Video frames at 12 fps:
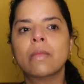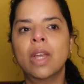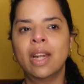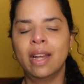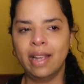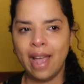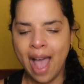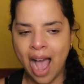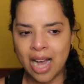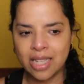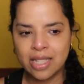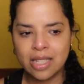And I
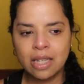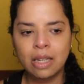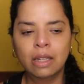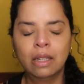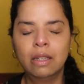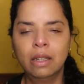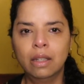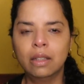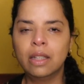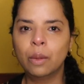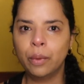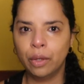ask
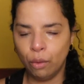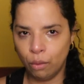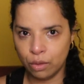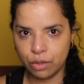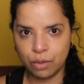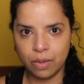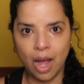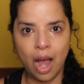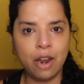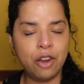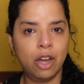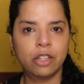that we all do
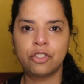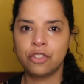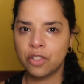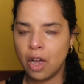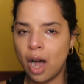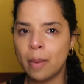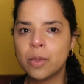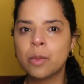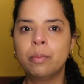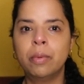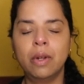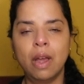that, not just cops,
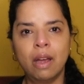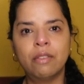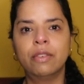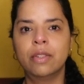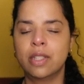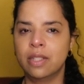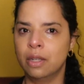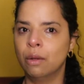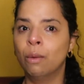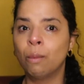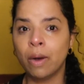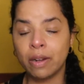but every
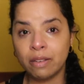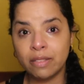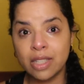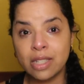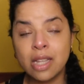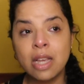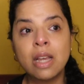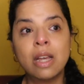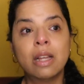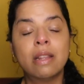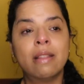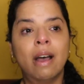single one of us,
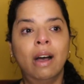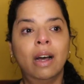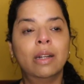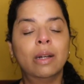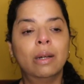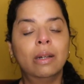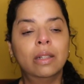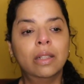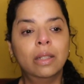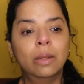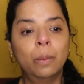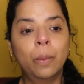that
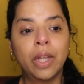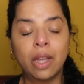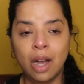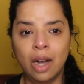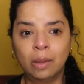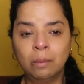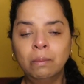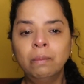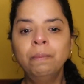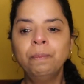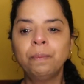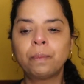we
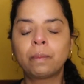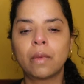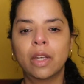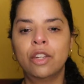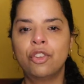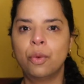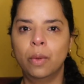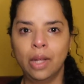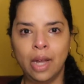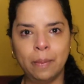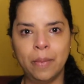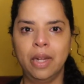come into
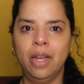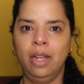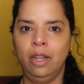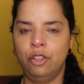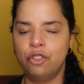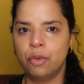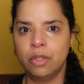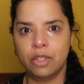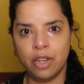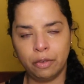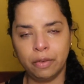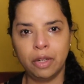alignment and into
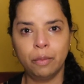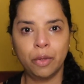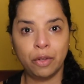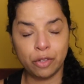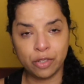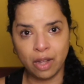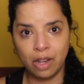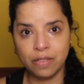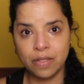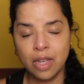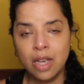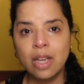integrity with
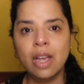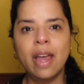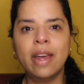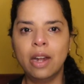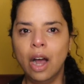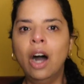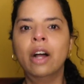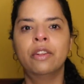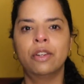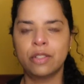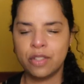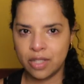ourselves and
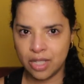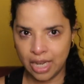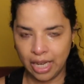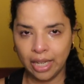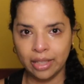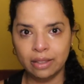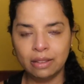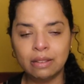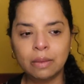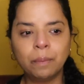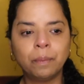understand